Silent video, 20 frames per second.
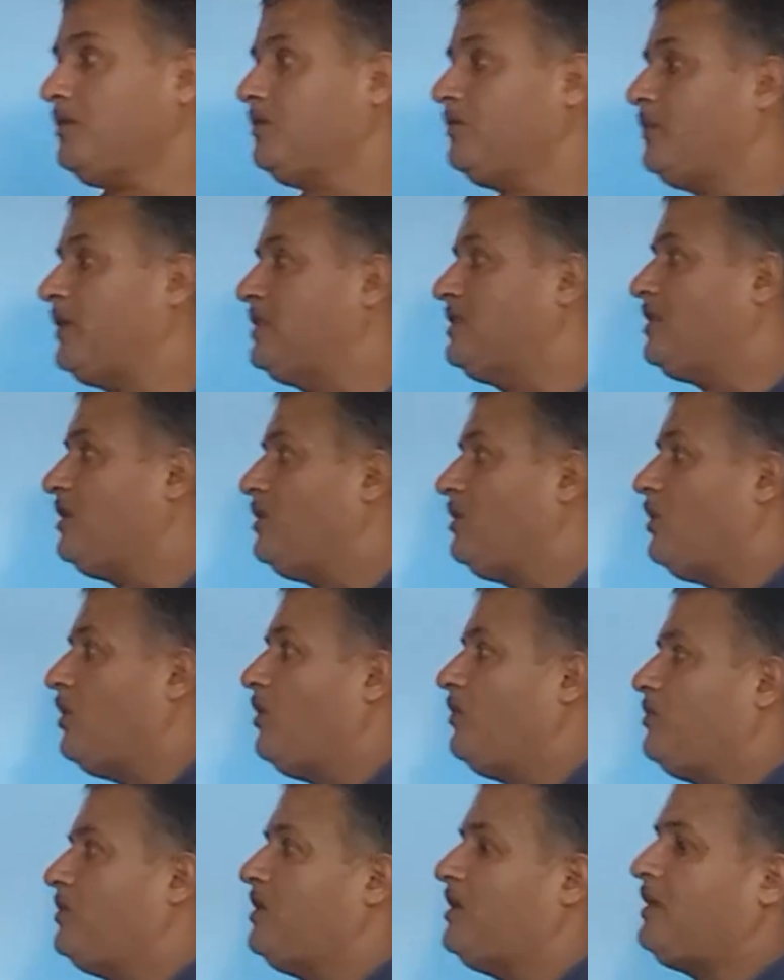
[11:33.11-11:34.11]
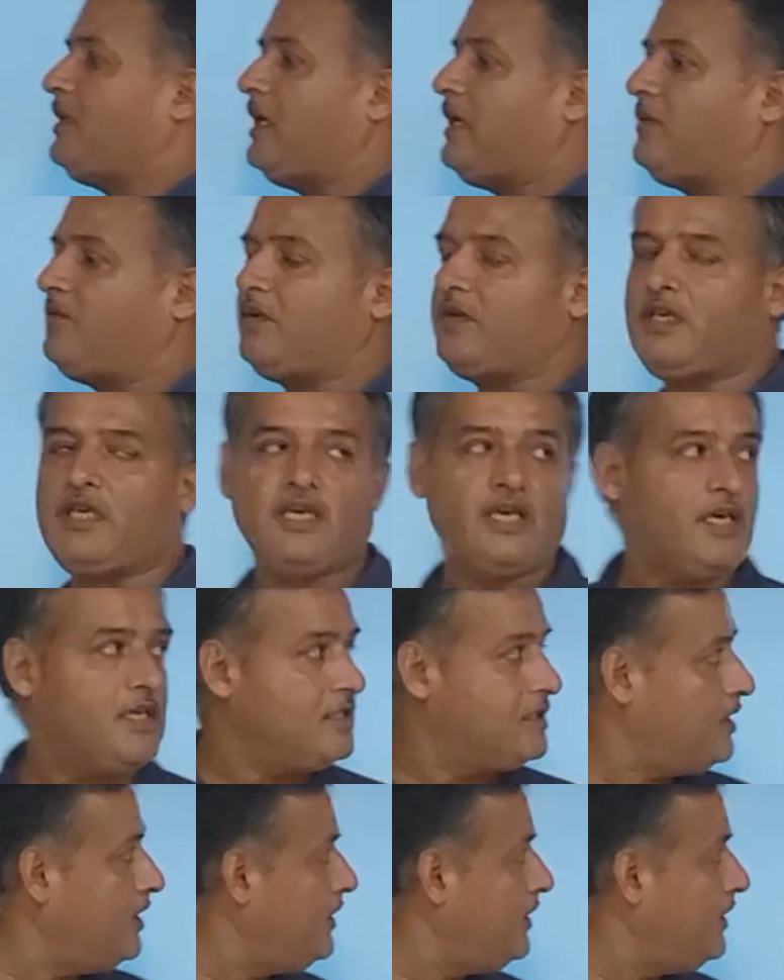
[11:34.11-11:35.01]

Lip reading: version of the networking is